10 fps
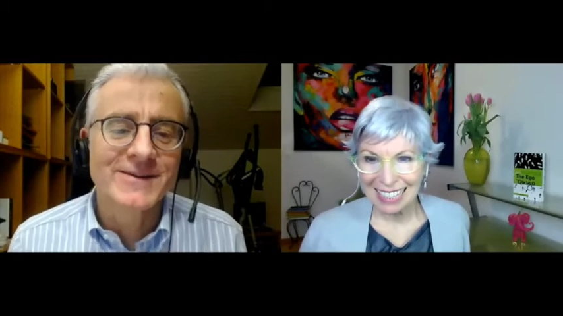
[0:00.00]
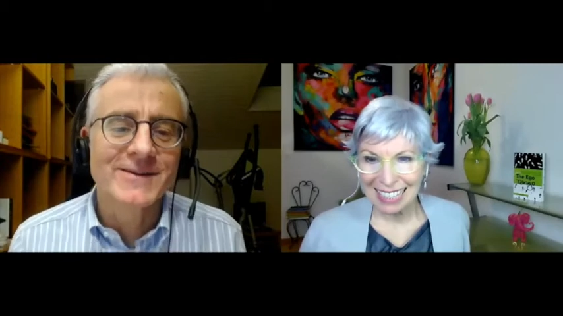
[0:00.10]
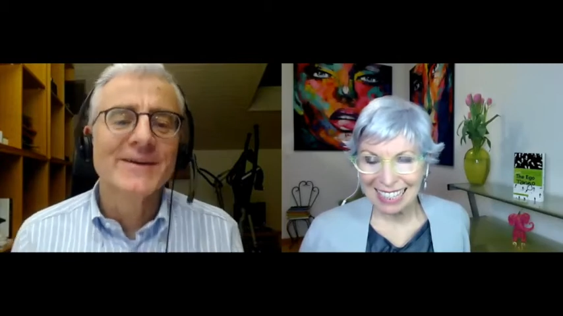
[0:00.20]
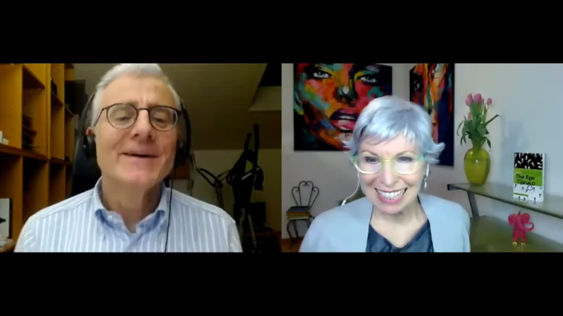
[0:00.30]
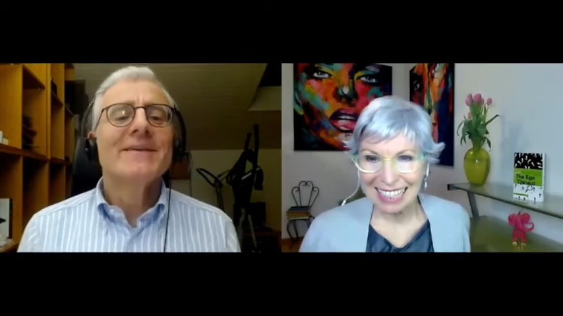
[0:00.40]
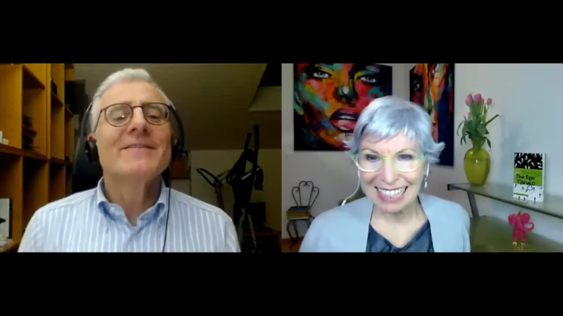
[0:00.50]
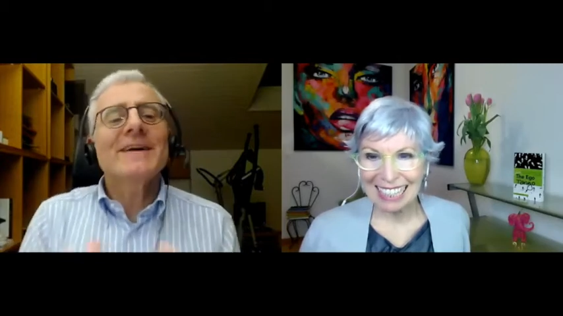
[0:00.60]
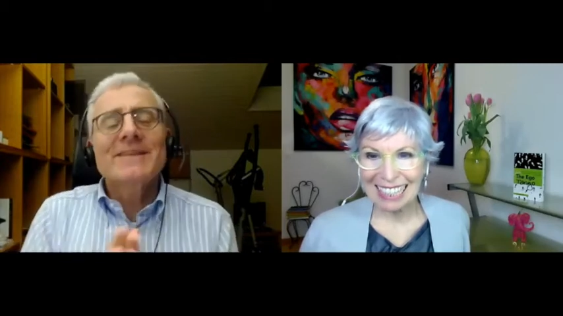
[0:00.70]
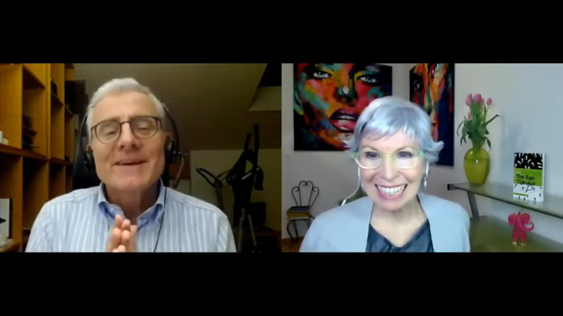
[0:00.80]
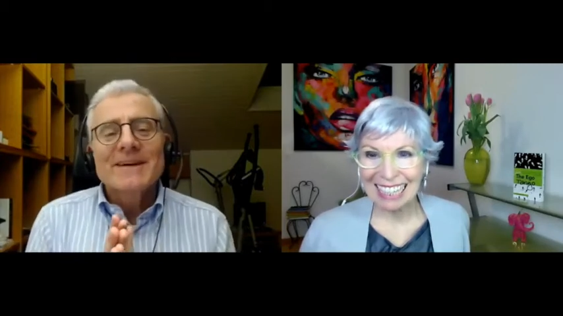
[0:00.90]
Speaker 1: You know,
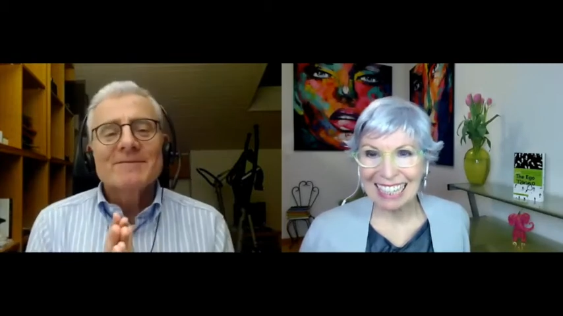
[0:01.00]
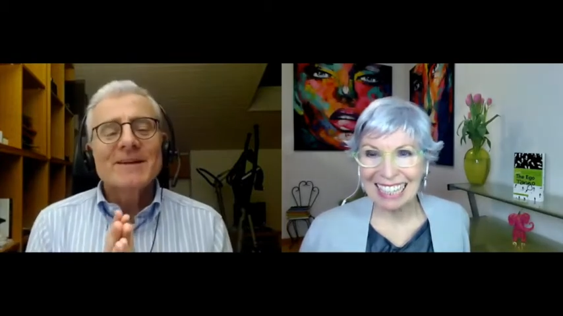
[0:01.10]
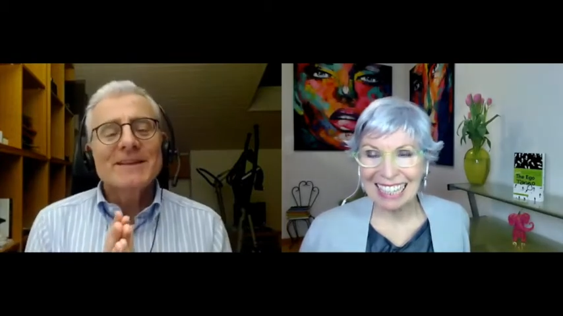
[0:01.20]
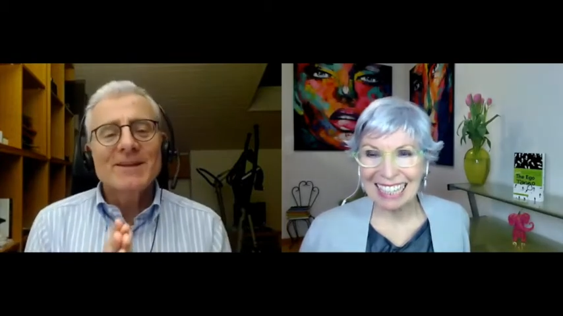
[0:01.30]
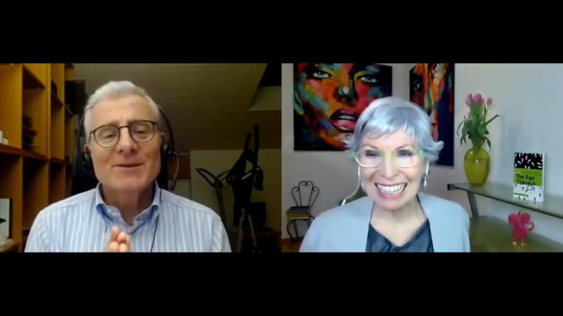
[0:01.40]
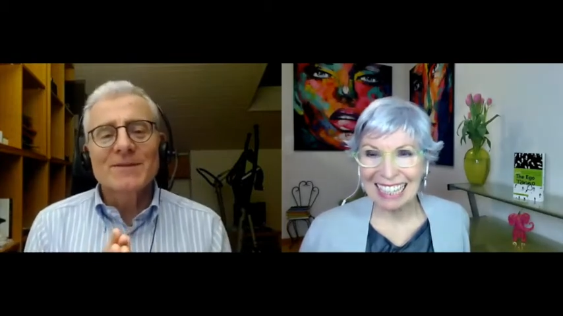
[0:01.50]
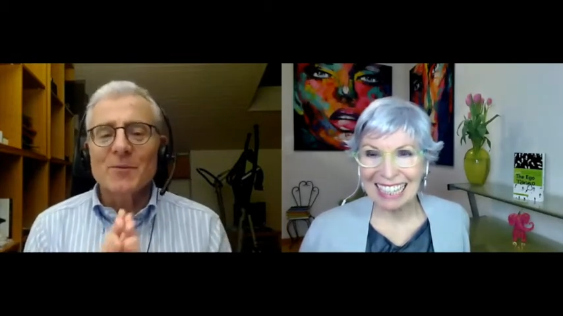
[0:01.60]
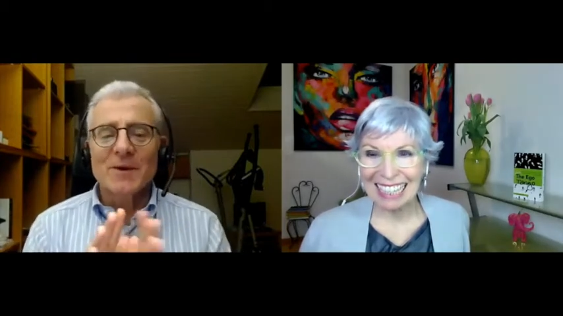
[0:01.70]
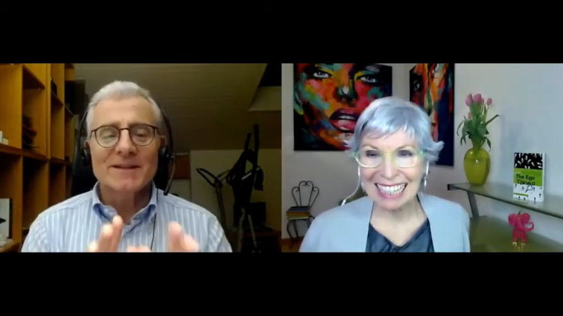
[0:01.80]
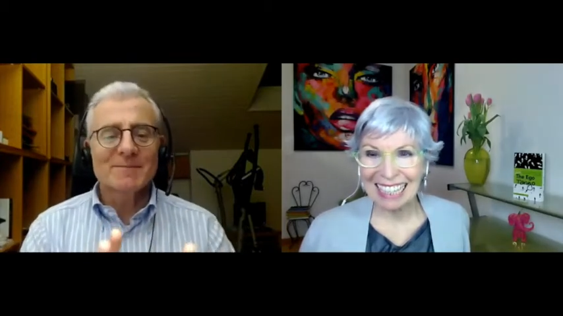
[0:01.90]
but but then you
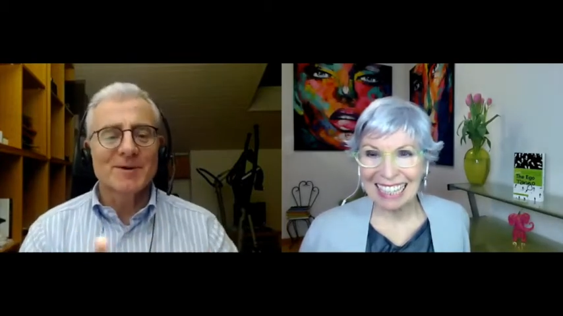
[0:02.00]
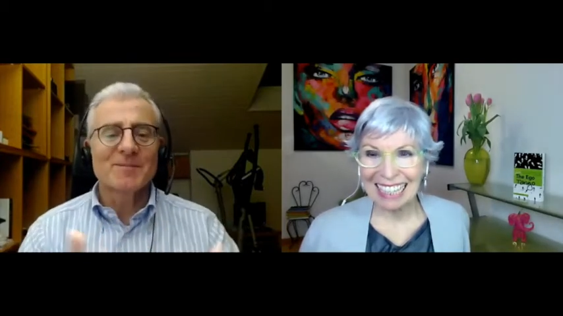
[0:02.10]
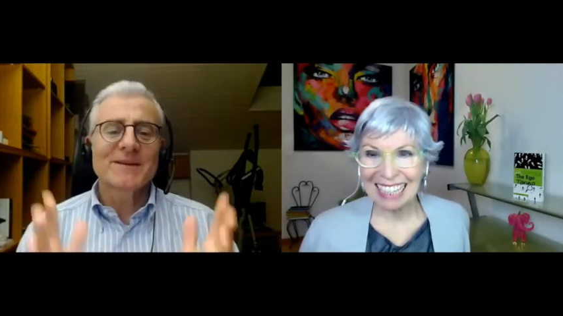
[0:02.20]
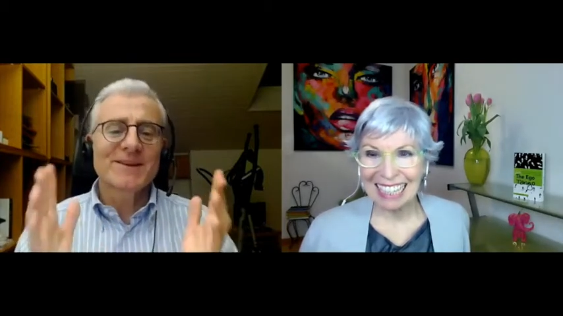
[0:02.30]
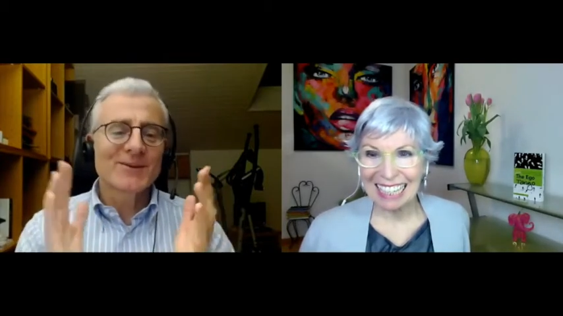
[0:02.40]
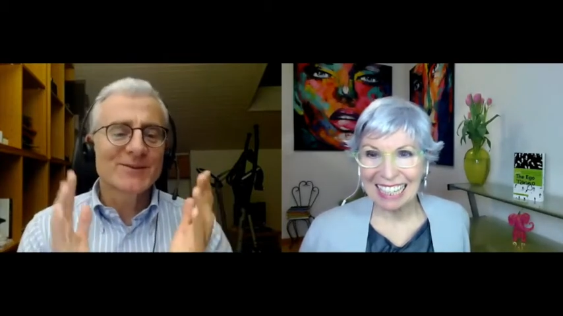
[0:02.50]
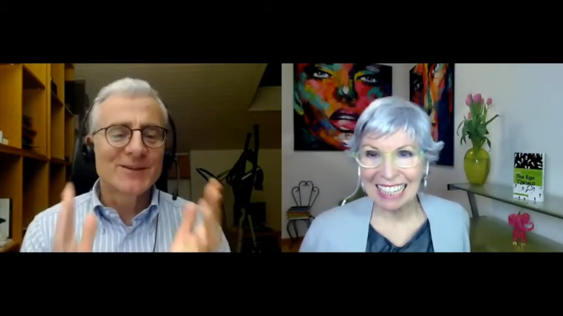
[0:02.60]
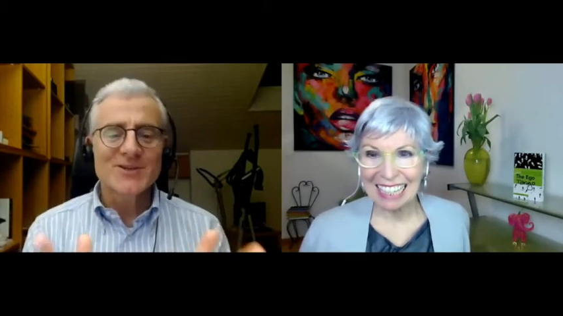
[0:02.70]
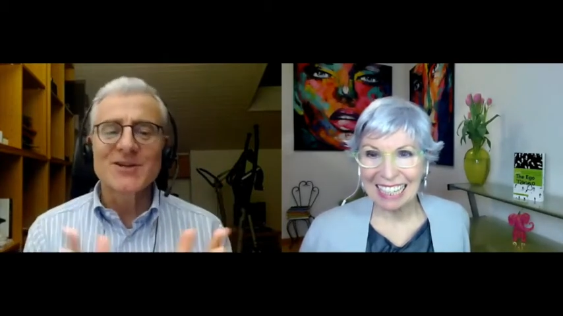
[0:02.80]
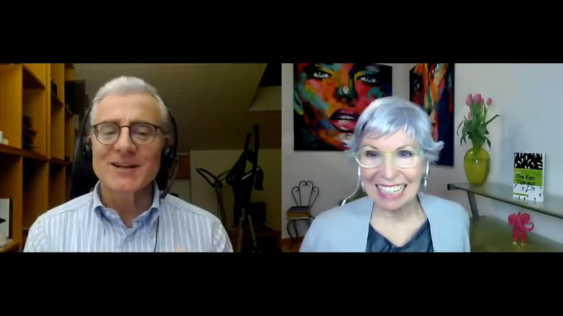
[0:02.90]
say, wait a moment, you know,
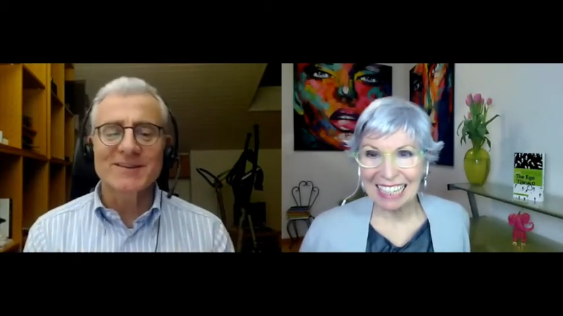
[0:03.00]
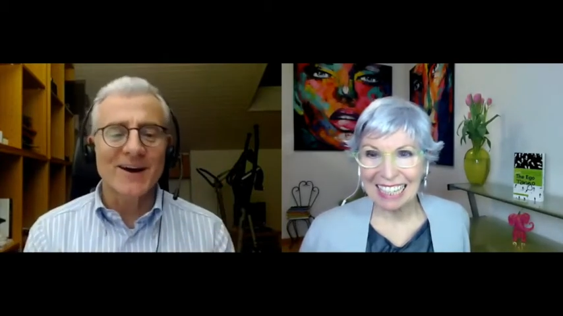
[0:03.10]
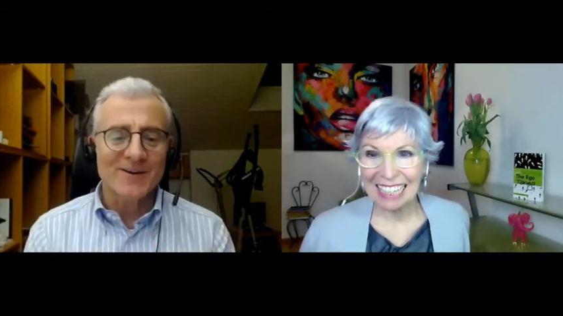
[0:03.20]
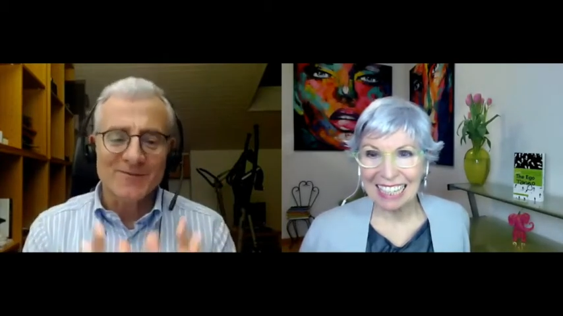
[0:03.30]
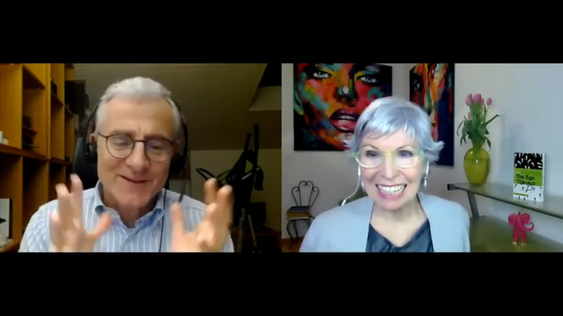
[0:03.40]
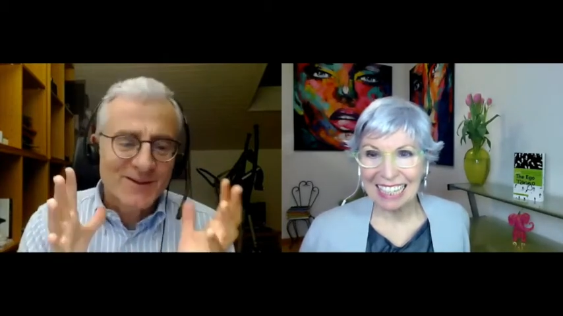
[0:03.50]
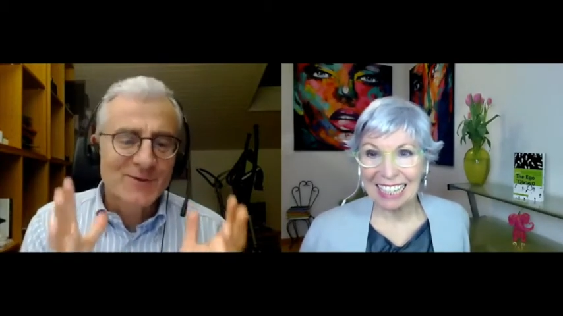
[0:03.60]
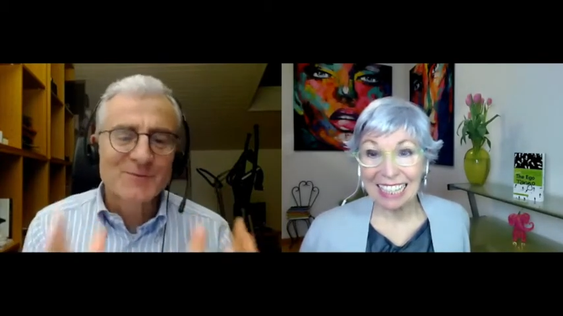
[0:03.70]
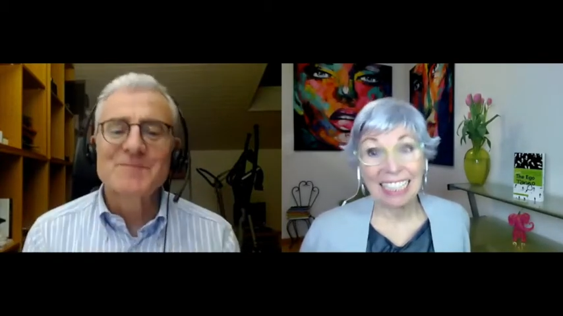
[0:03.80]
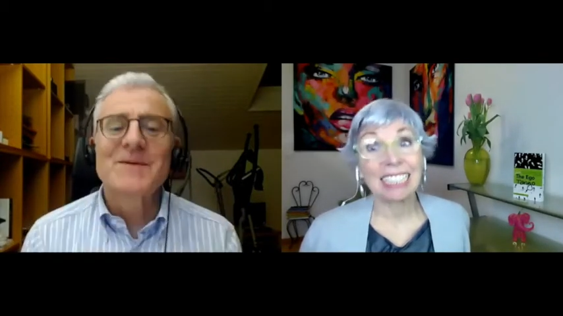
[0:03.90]
teaching at Harvard, you
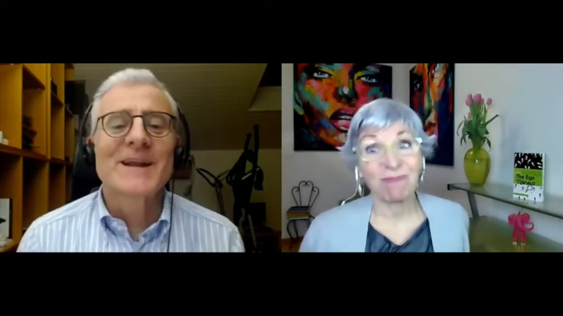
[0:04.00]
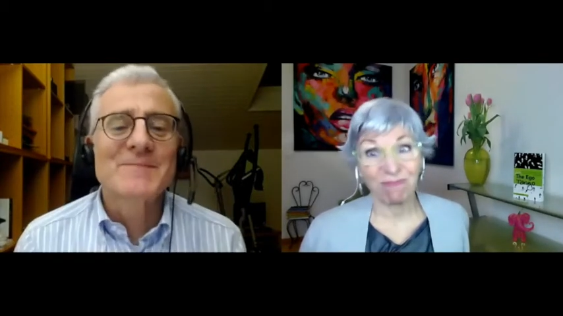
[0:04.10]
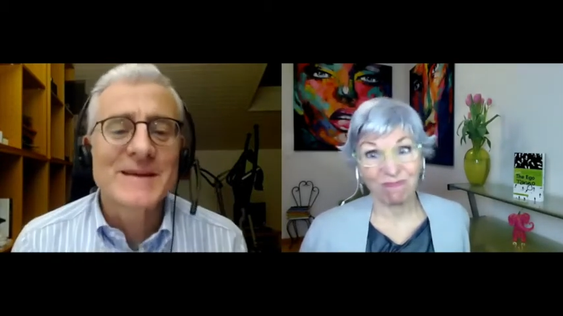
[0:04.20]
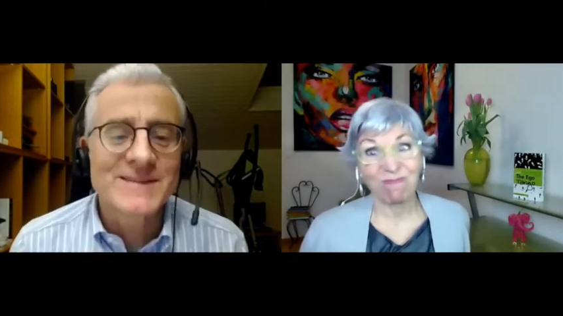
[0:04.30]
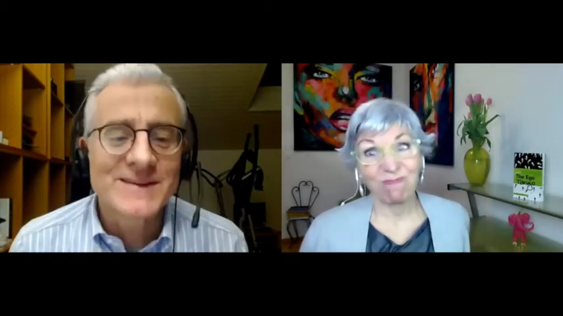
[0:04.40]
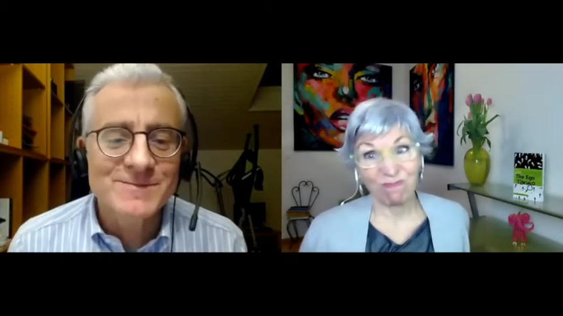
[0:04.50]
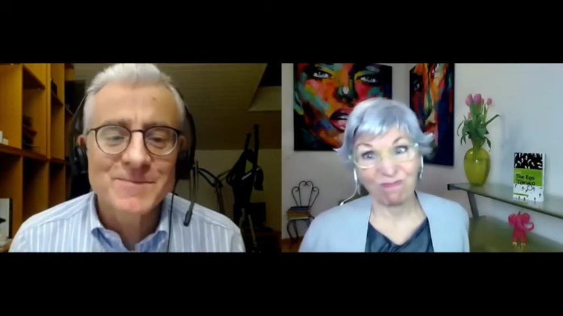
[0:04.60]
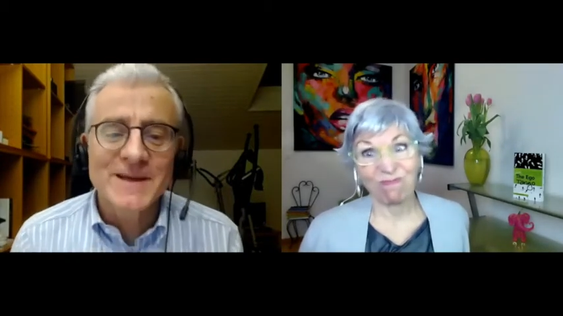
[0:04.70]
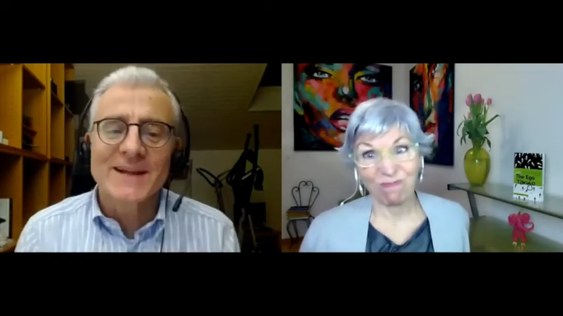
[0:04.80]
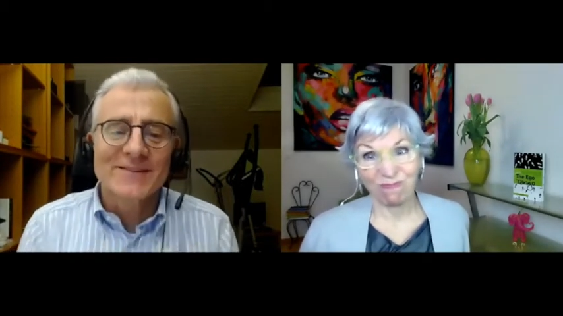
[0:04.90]
know, will be an amazing
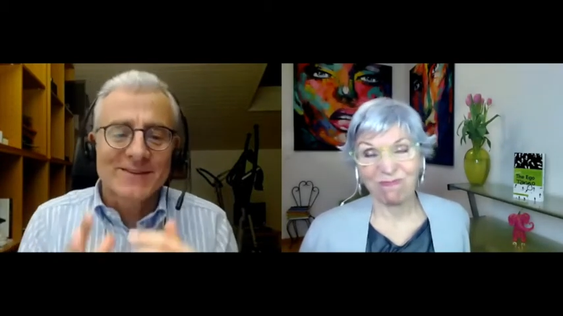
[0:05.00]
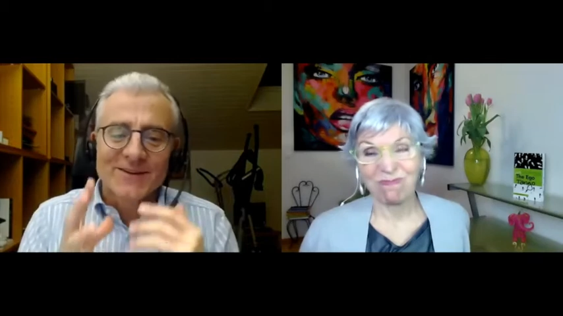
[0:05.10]
experience.